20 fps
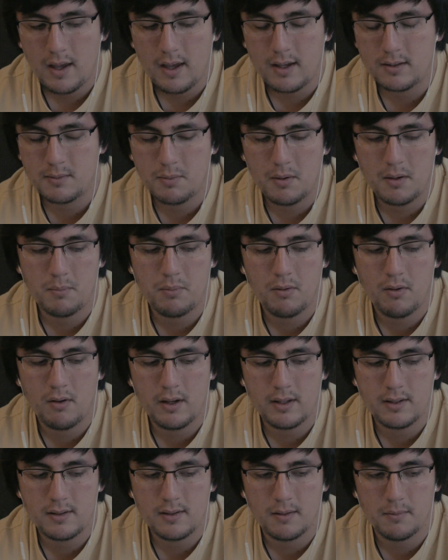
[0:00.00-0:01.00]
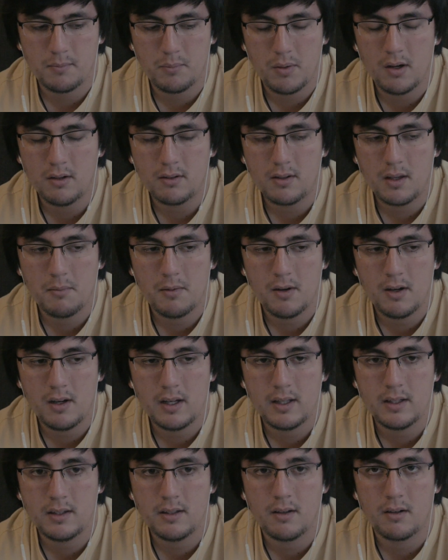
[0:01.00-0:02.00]
XP points of
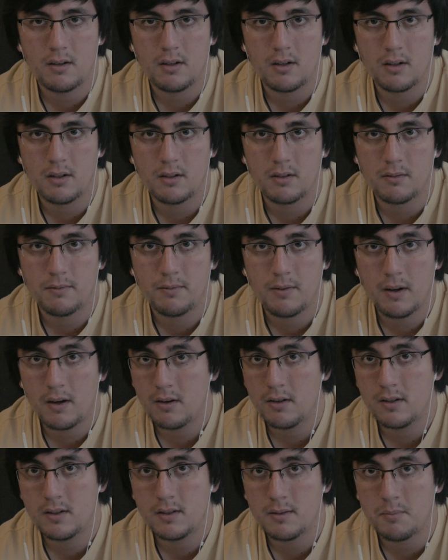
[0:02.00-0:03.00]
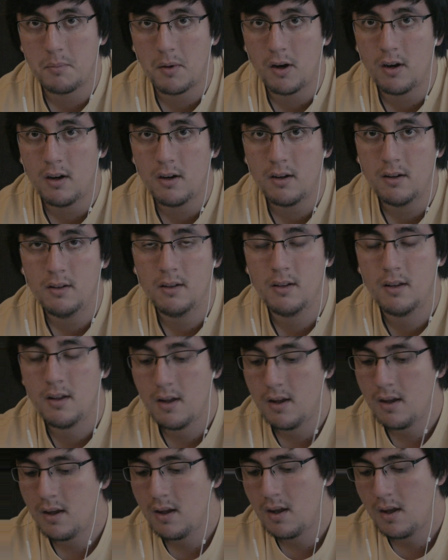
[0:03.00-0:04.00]
Pokemon are very small.
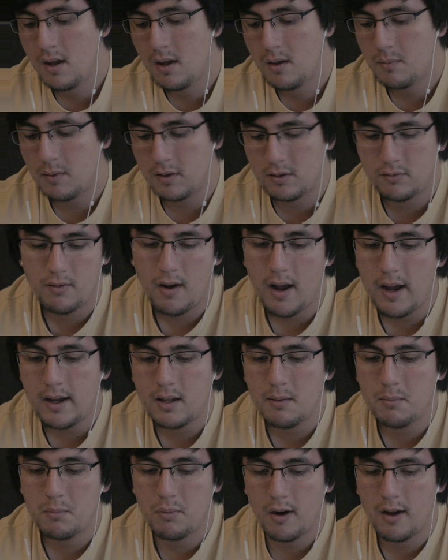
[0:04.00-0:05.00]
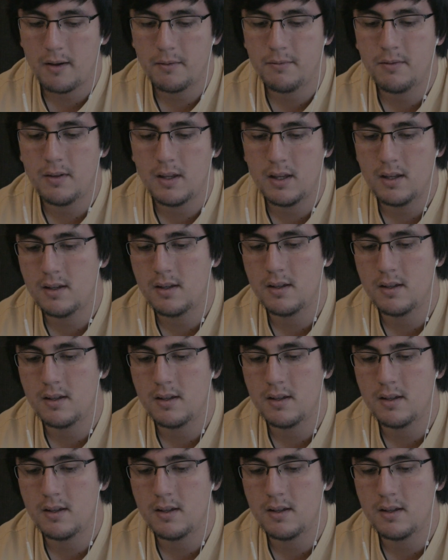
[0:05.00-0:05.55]
But Dragon Breath